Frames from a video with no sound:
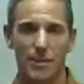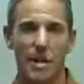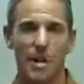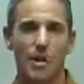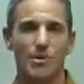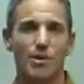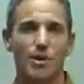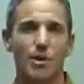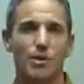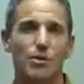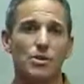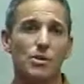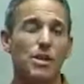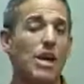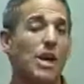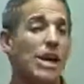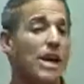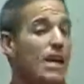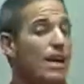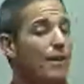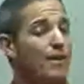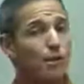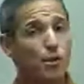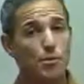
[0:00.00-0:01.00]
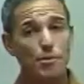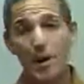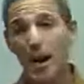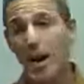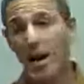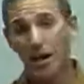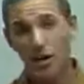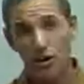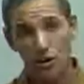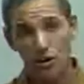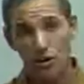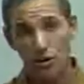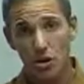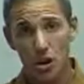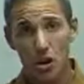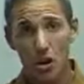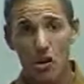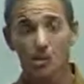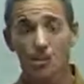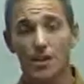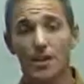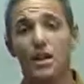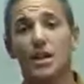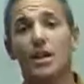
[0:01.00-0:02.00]
chemicals. If you're buying new
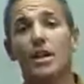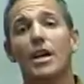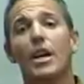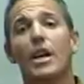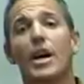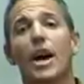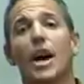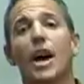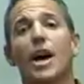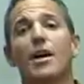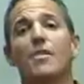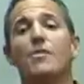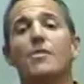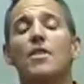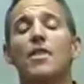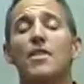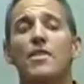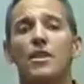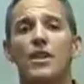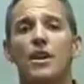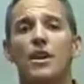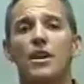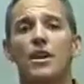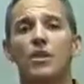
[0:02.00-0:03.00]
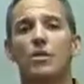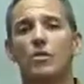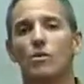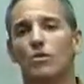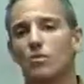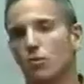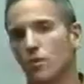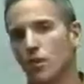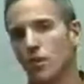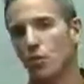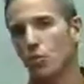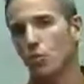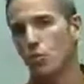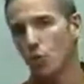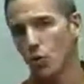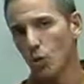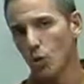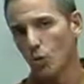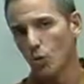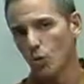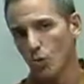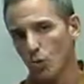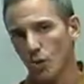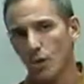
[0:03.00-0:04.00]
carpet, think real
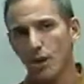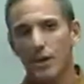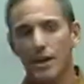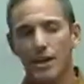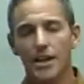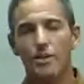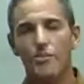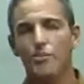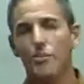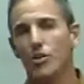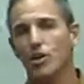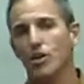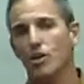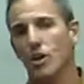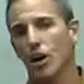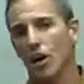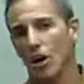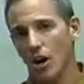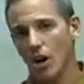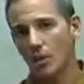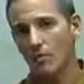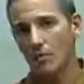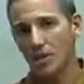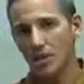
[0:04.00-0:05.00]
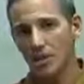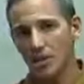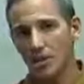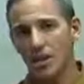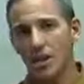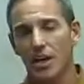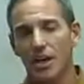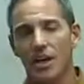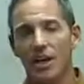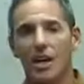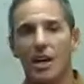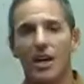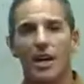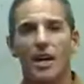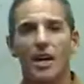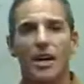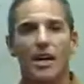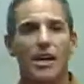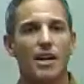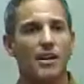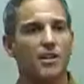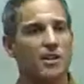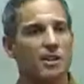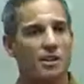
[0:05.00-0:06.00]
wool and real carpets,
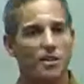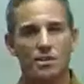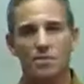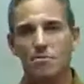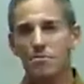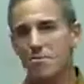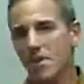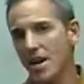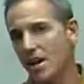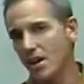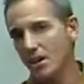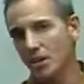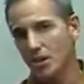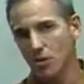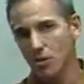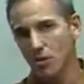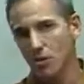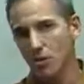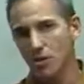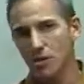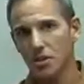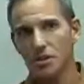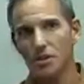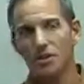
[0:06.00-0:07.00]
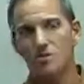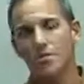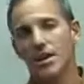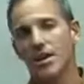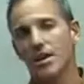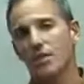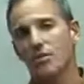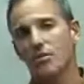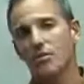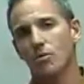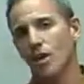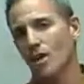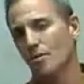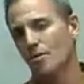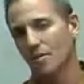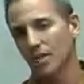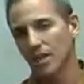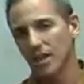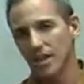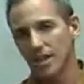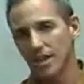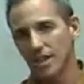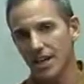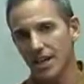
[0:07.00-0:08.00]
and there's many sources and many
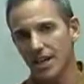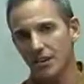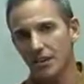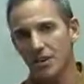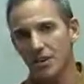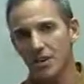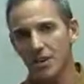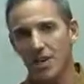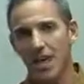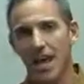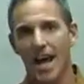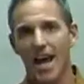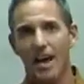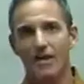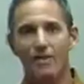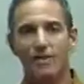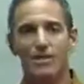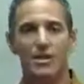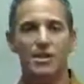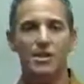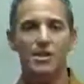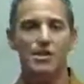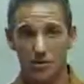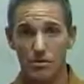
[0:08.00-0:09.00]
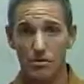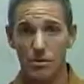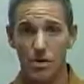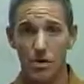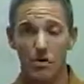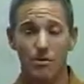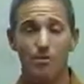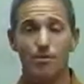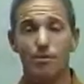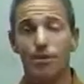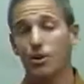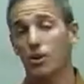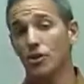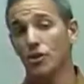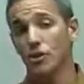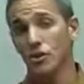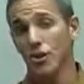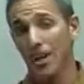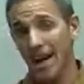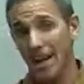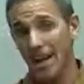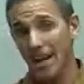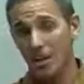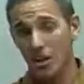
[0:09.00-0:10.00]
websites out there that have these safe
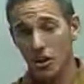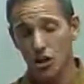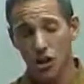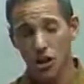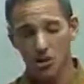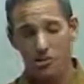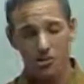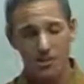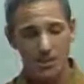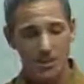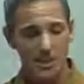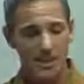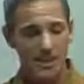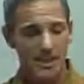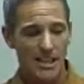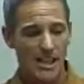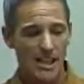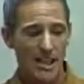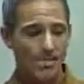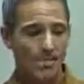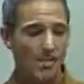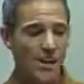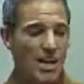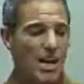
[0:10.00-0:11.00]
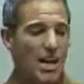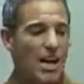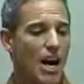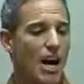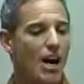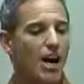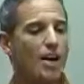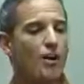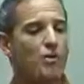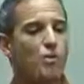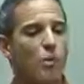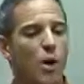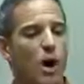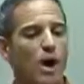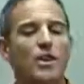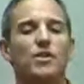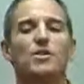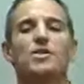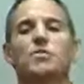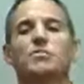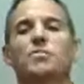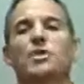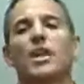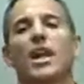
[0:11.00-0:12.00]
furniture and carpets today. All right, water
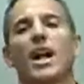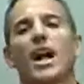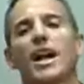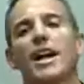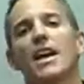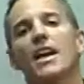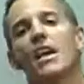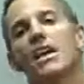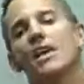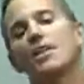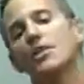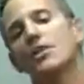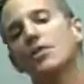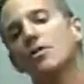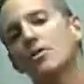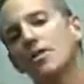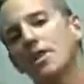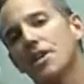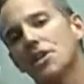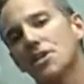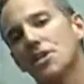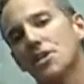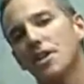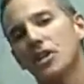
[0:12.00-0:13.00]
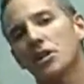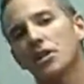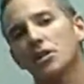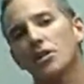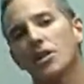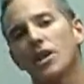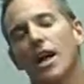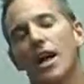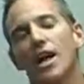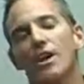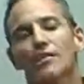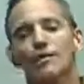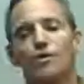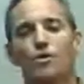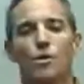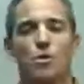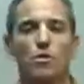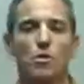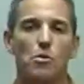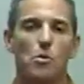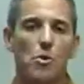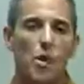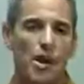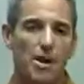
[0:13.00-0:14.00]
supply. 2 things you need to look out for
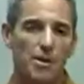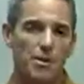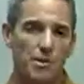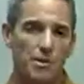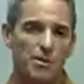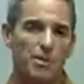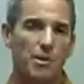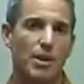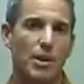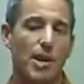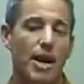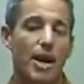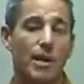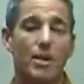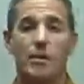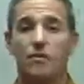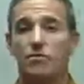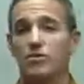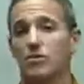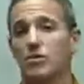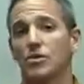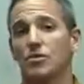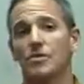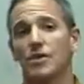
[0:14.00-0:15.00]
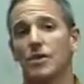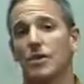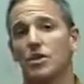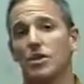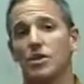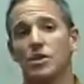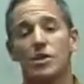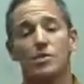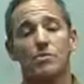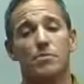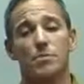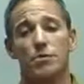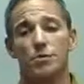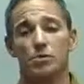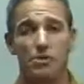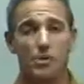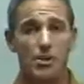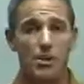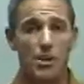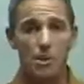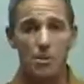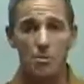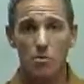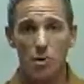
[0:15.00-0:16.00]
in the water supply. It's very simple.
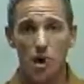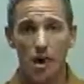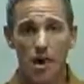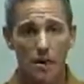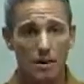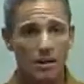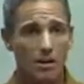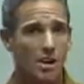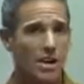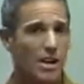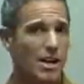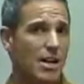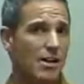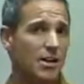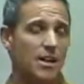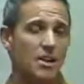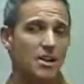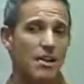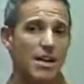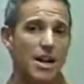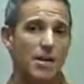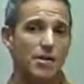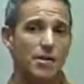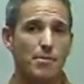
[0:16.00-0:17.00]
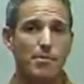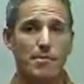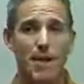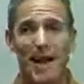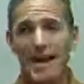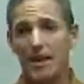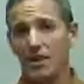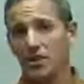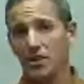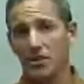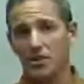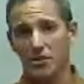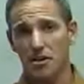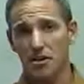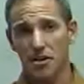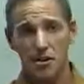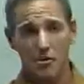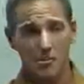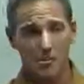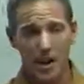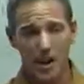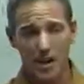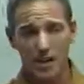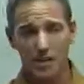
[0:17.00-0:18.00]
City water doesn't have the bacteria,
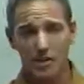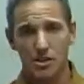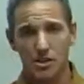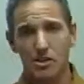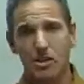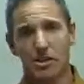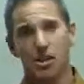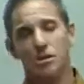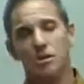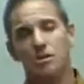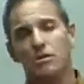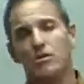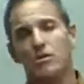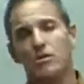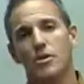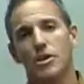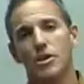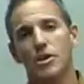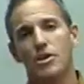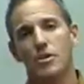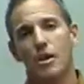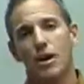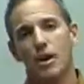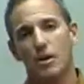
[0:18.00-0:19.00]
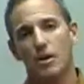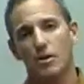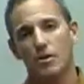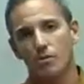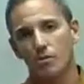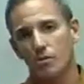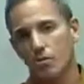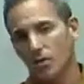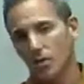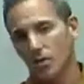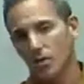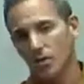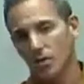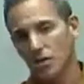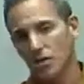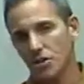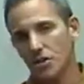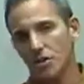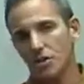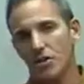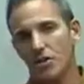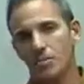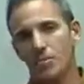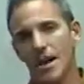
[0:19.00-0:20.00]
the parasites that we were
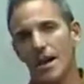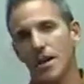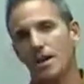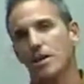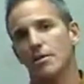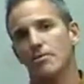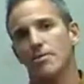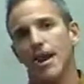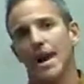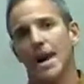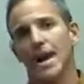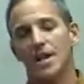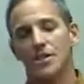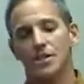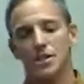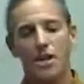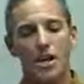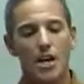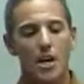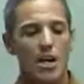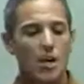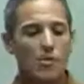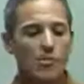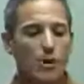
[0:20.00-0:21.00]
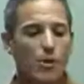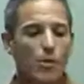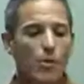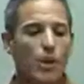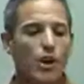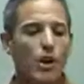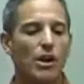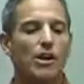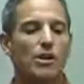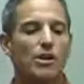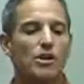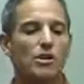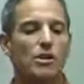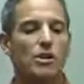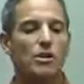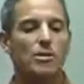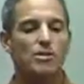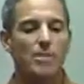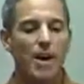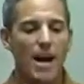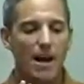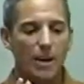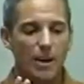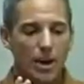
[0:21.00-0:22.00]
concerned about in the past, but we are concerned
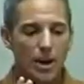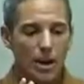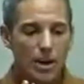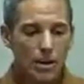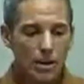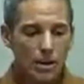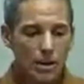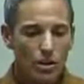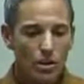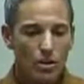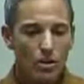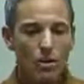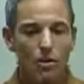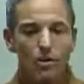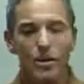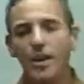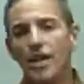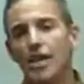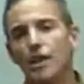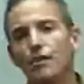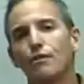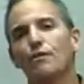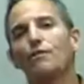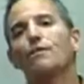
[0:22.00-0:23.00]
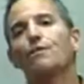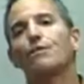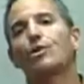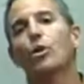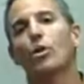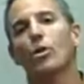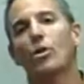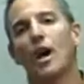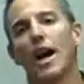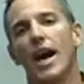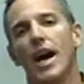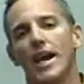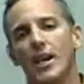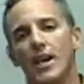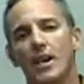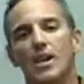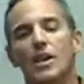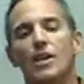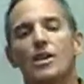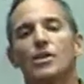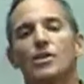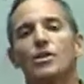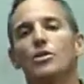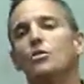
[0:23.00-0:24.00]
about chlorine and fluoride,
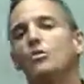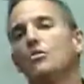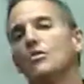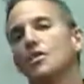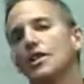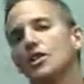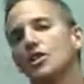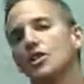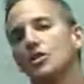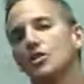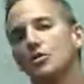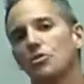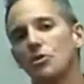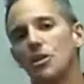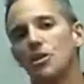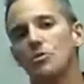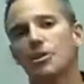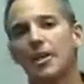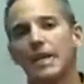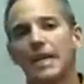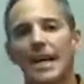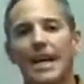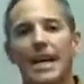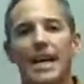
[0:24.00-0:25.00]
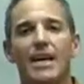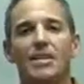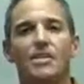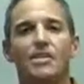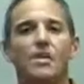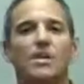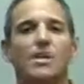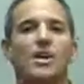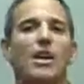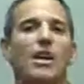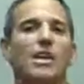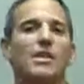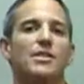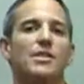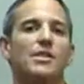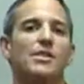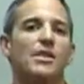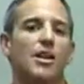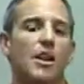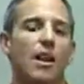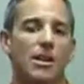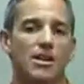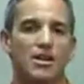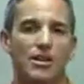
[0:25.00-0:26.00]
2 extremely cancer-causing
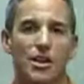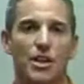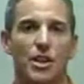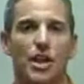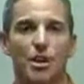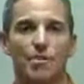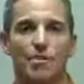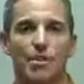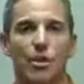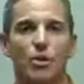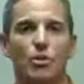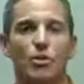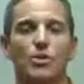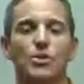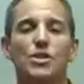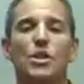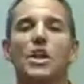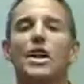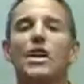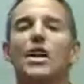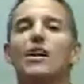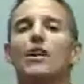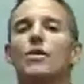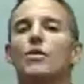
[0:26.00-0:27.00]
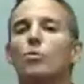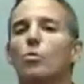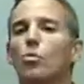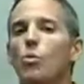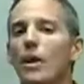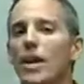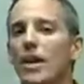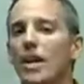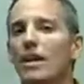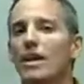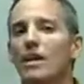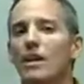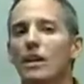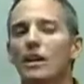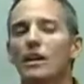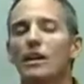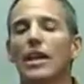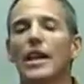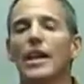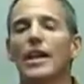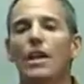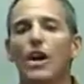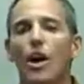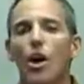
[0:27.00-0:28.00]
toxic chemicals. We
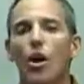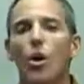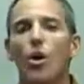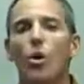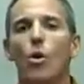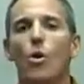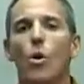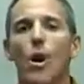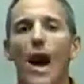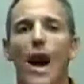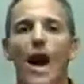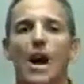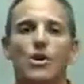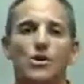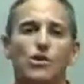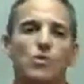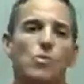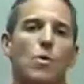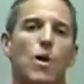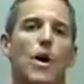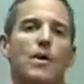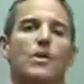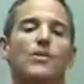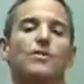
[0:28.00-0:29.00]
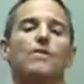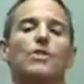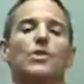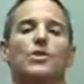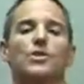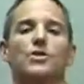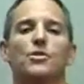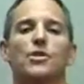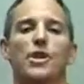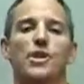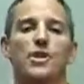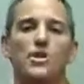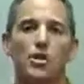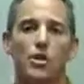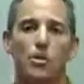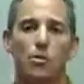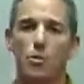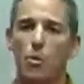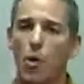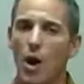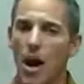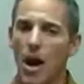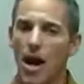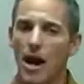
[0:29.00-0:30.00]
like whole house water filtration.
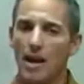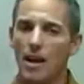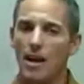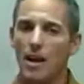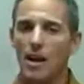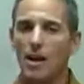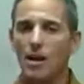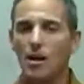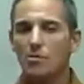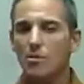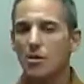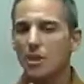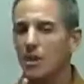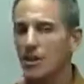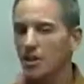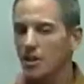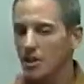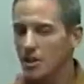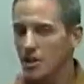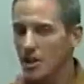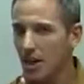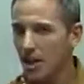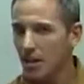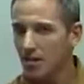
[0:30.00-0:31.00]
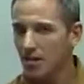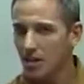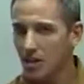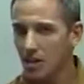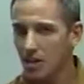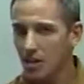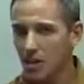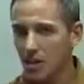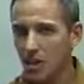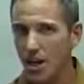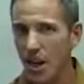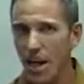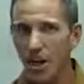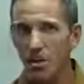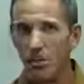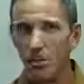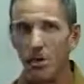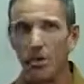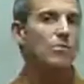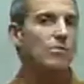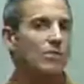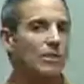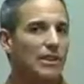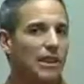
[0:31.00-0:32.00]
Why? Because a 10-minute
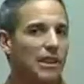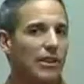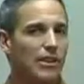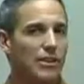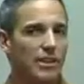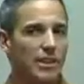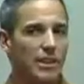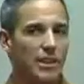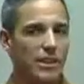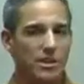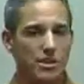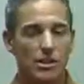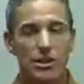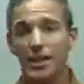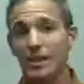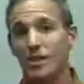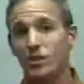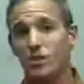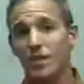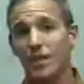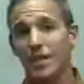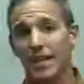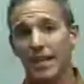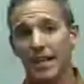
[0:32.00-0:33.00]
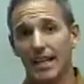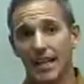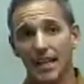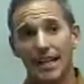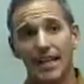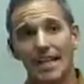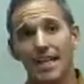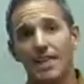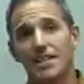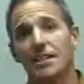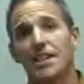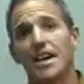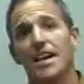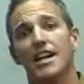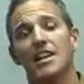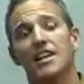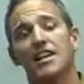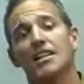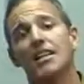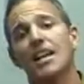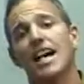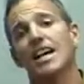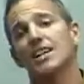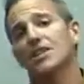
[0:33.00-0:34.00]
shower literally is like drinking 10
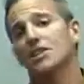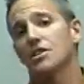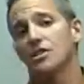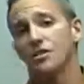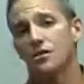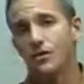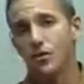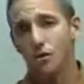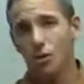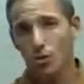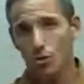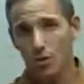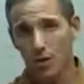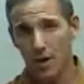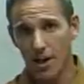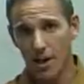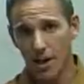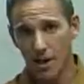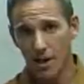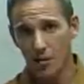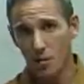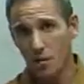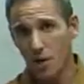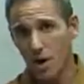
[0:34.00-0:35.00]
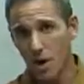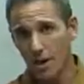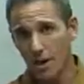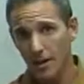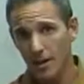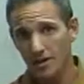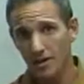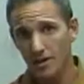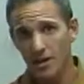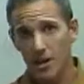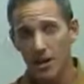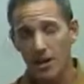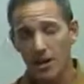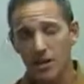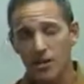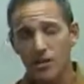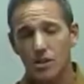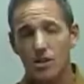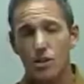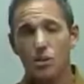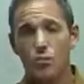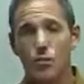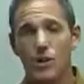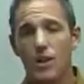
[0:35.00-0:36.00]
glasses of chlorinated water.
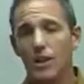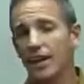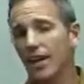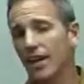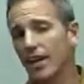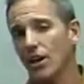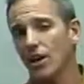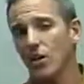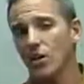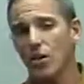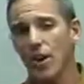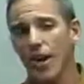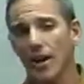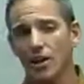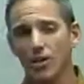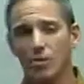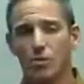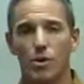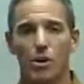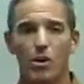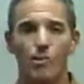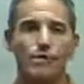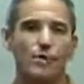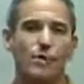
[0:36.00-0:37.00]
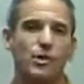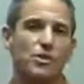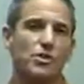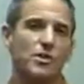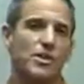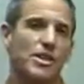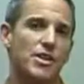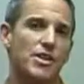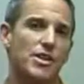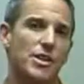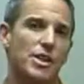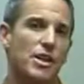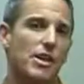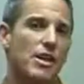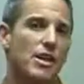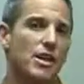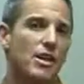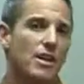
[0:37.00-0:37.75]
So we like whole house water filtration.